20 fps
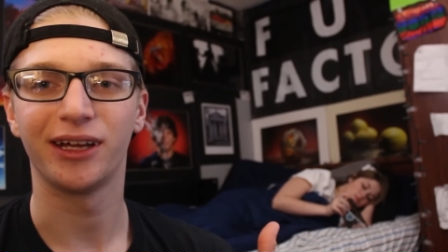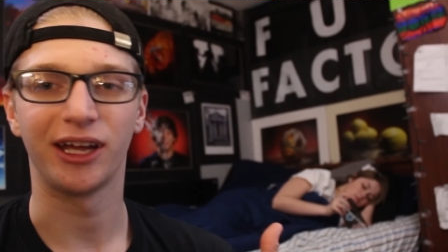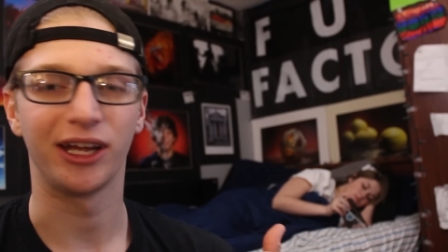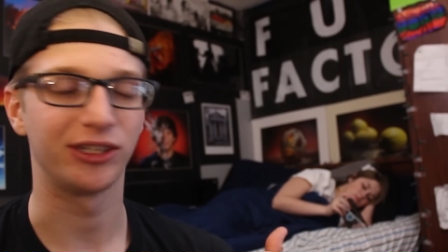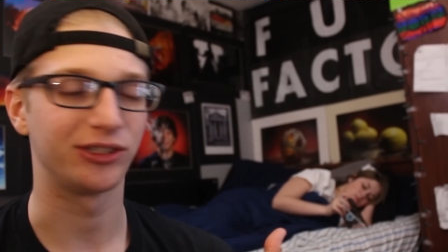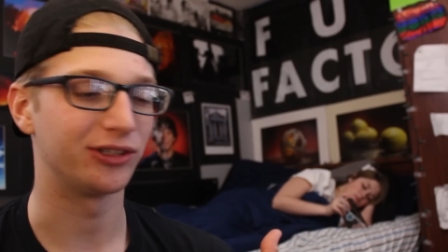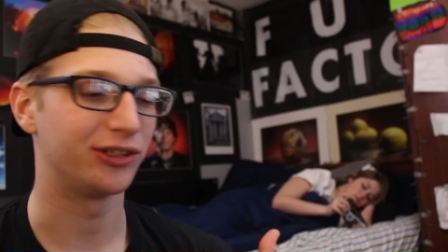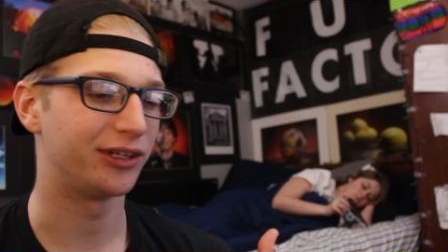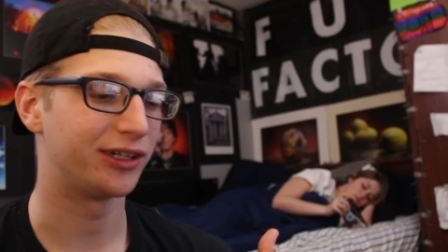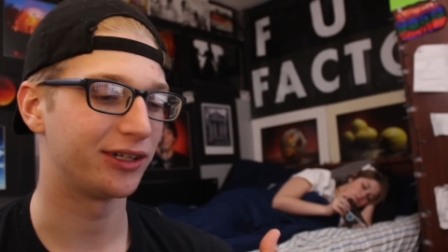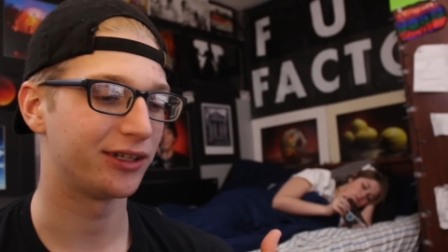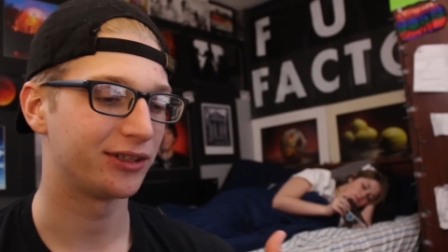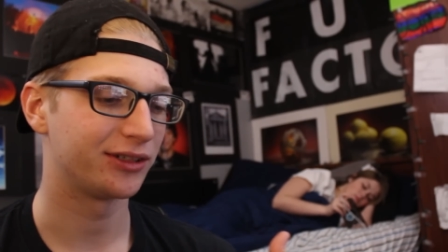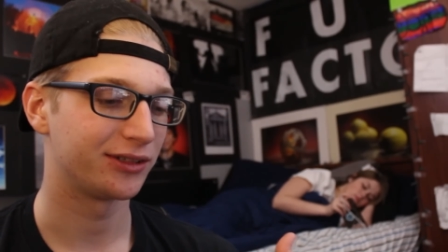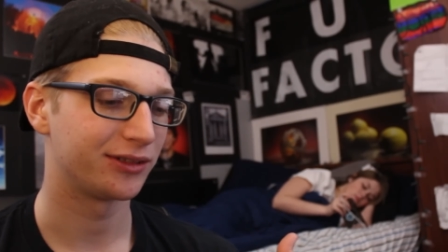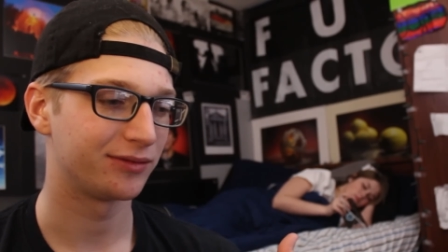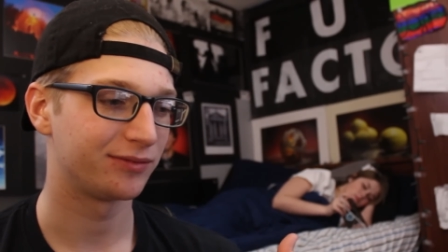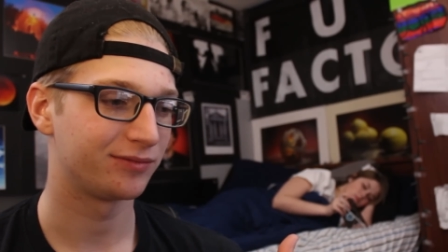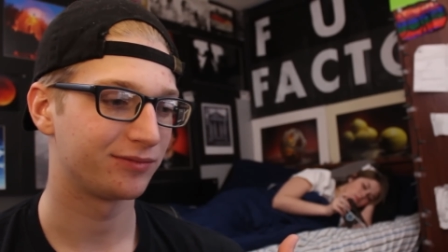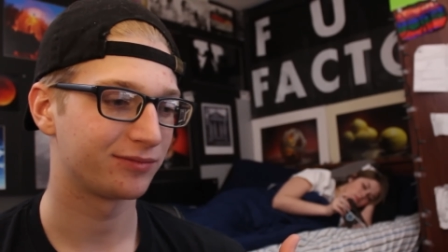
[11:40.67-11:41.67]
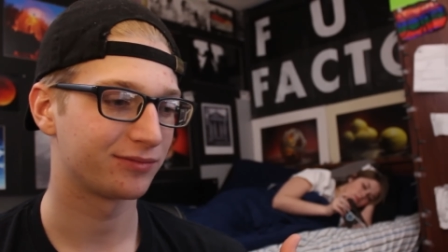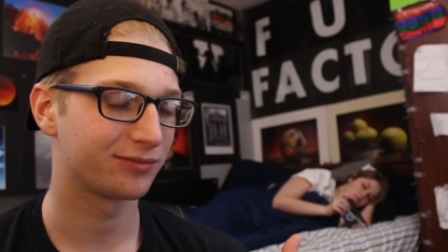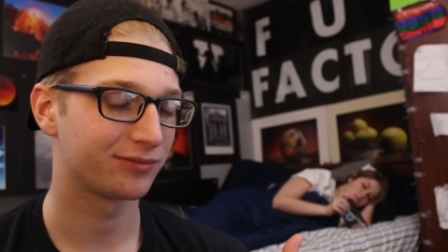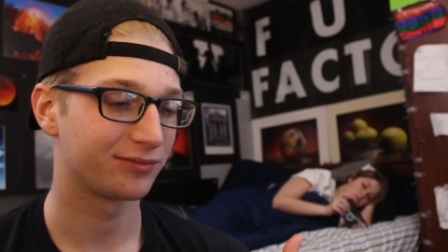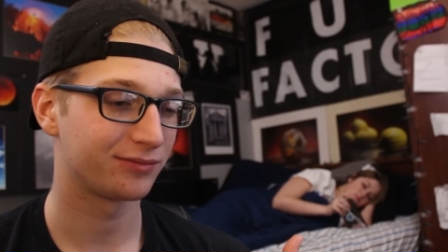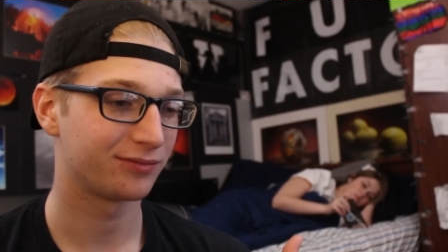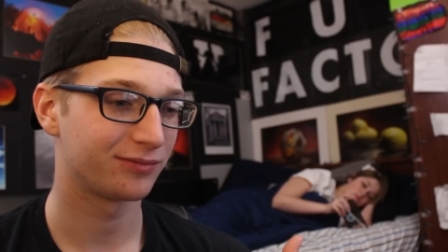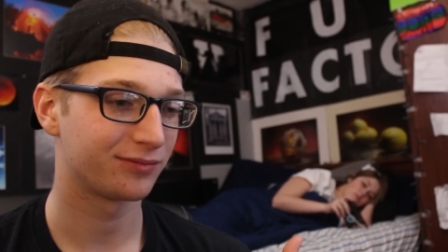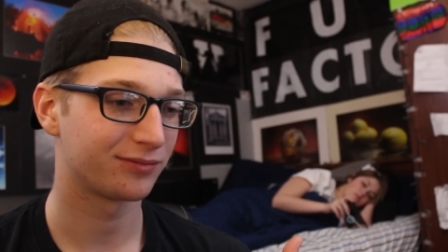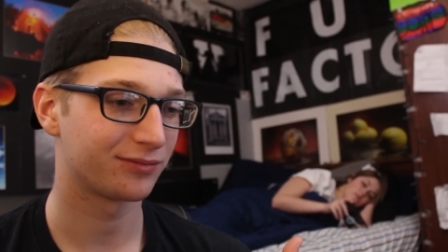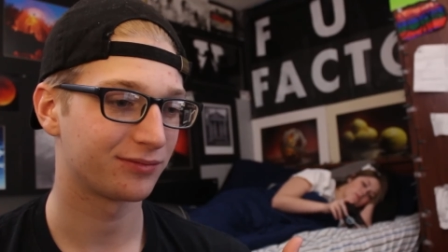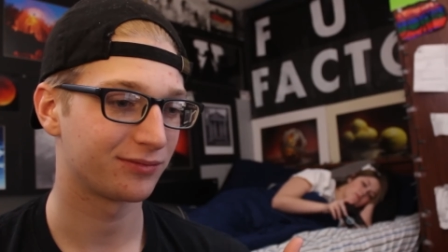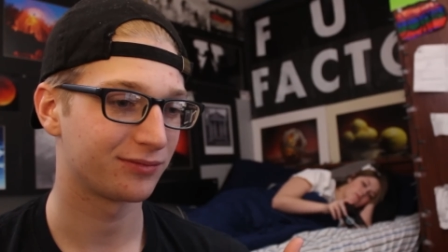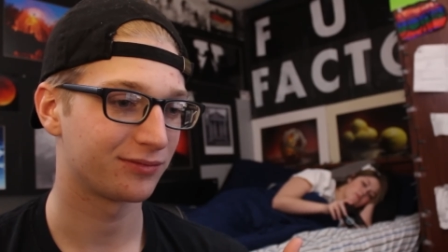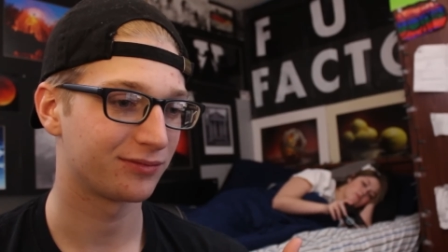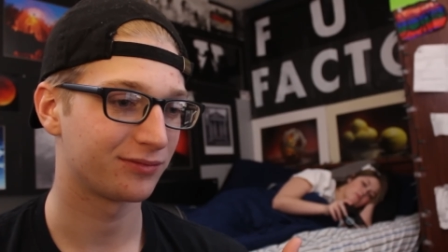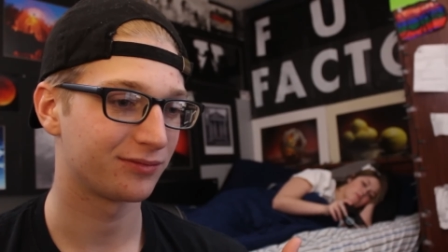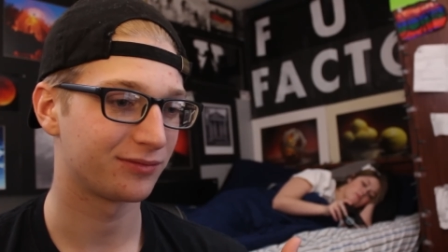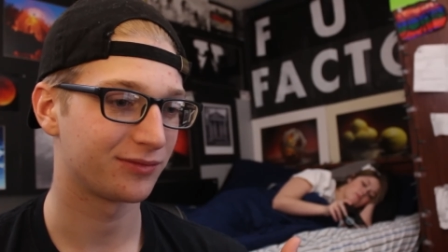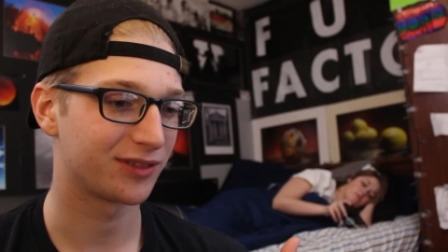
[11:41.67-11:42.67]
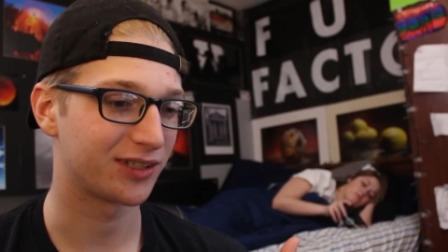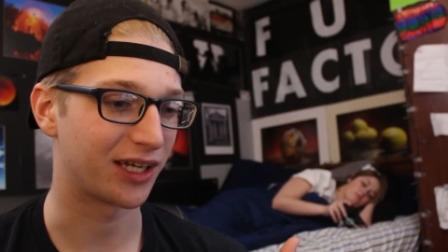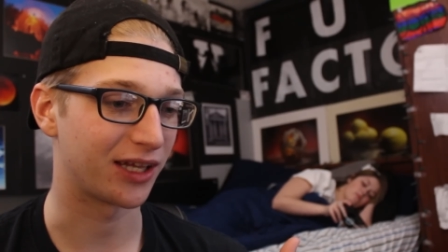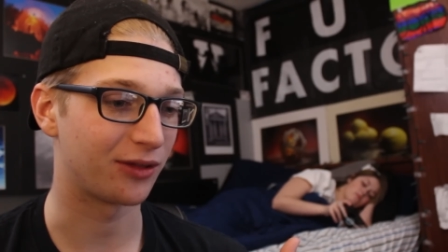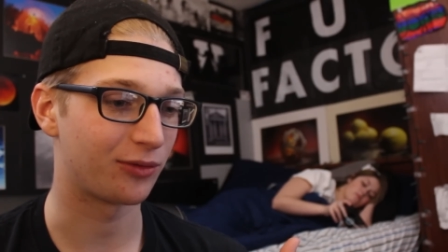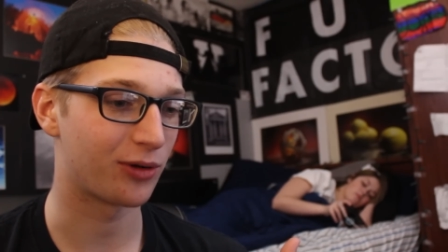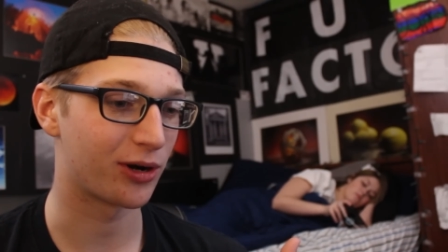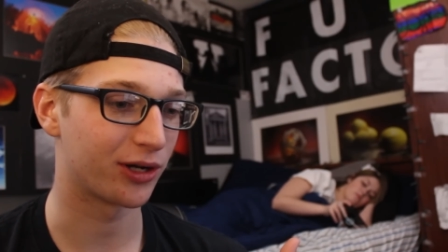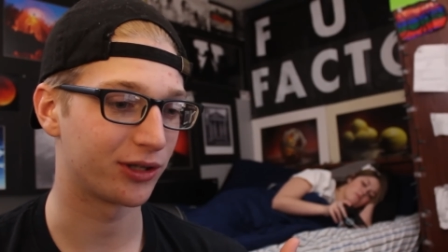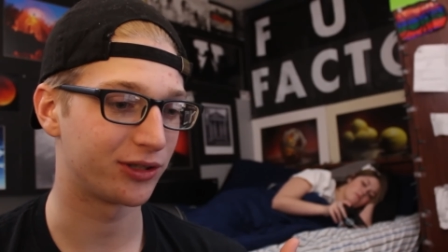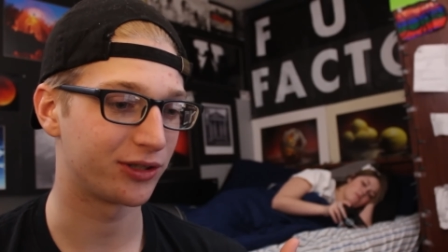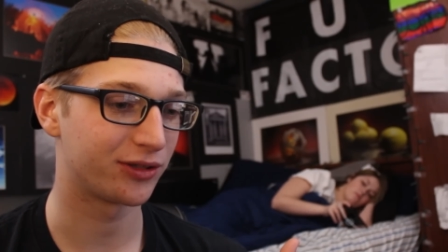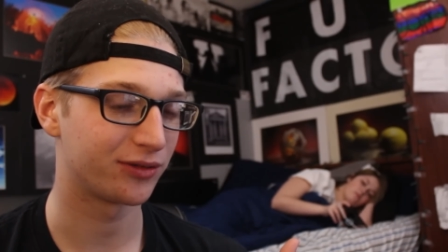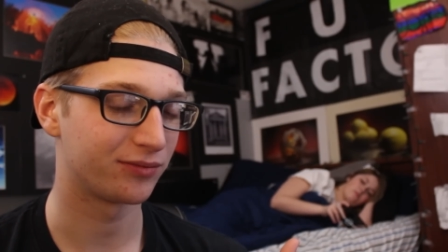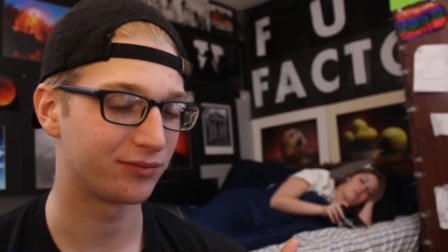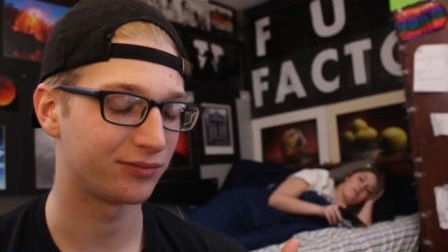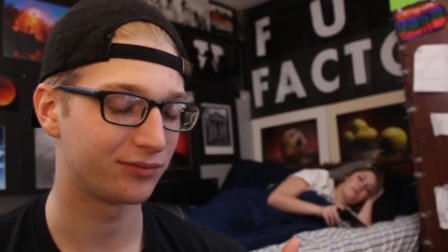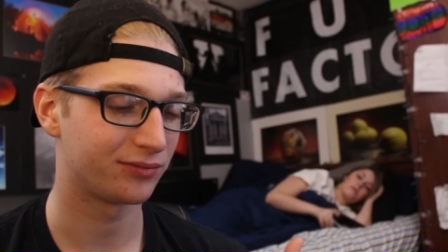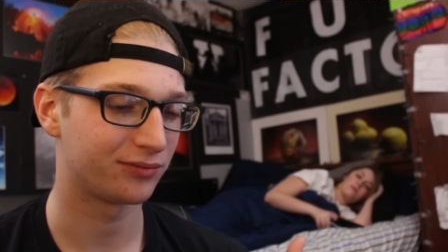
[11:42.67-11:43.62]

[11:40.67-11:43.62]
Angelina? Say the words.